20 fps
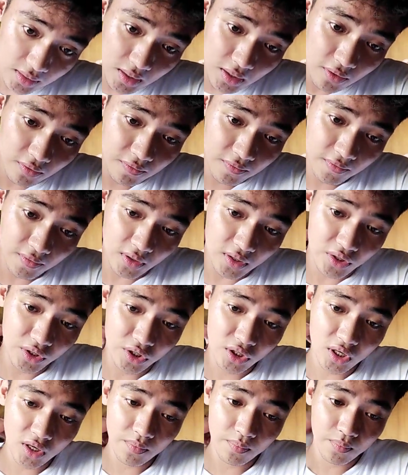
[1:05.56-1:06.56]
of our
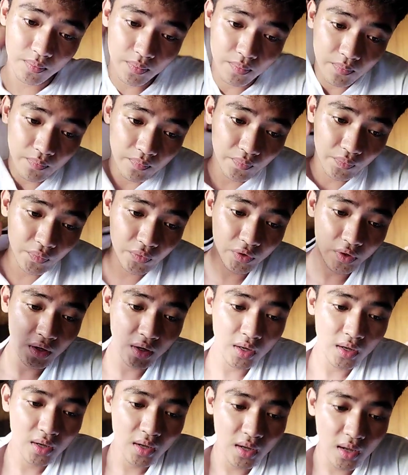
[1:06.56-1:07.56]
ship
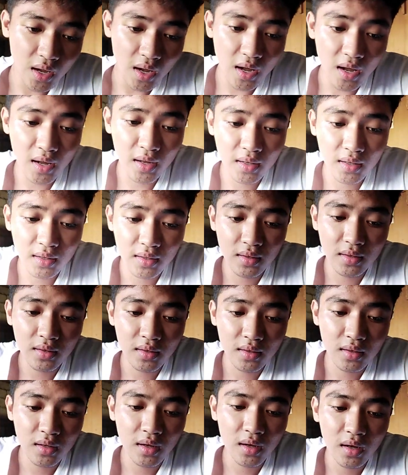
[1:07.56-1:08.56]
and
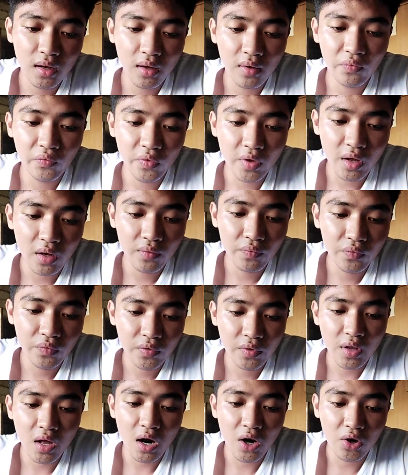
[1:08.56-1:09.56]

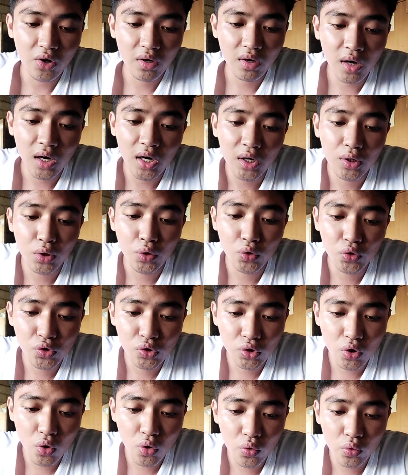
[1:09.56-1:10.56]
our cargo
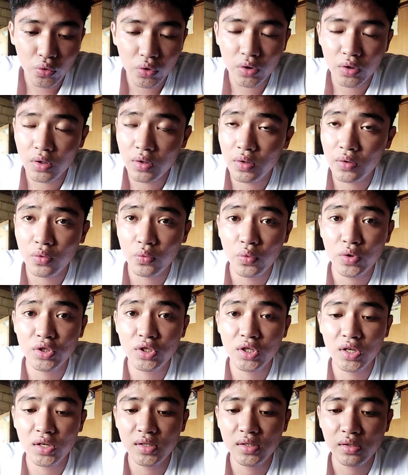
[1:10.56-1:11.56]
stowed,
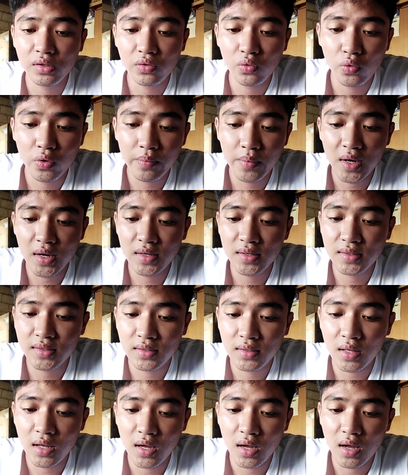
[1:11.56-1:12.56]
which is we must
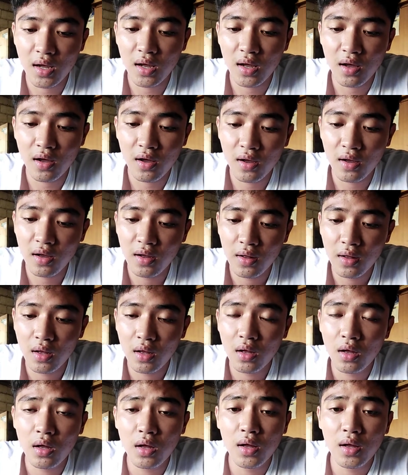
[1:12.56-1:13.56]

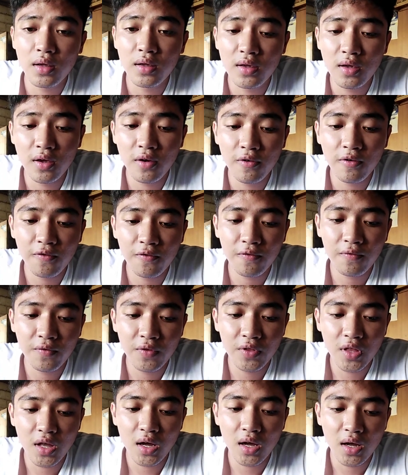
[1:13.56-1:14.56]
give
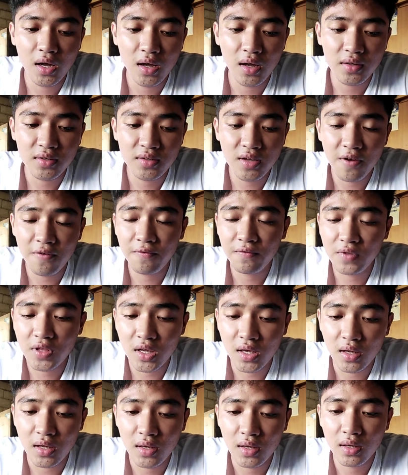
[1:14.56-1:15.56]
the
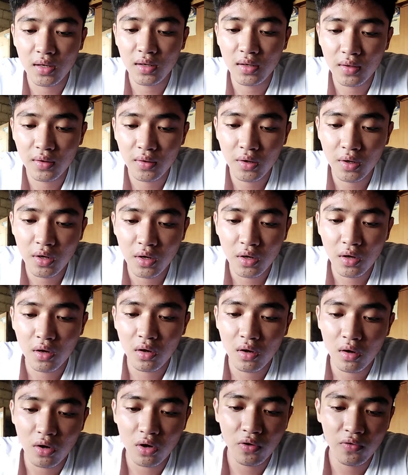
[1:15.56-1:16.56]
safety
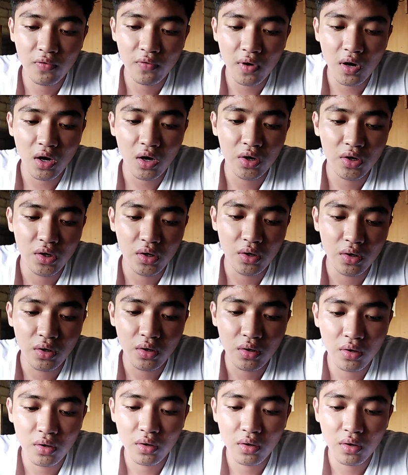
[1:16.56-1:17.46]
of our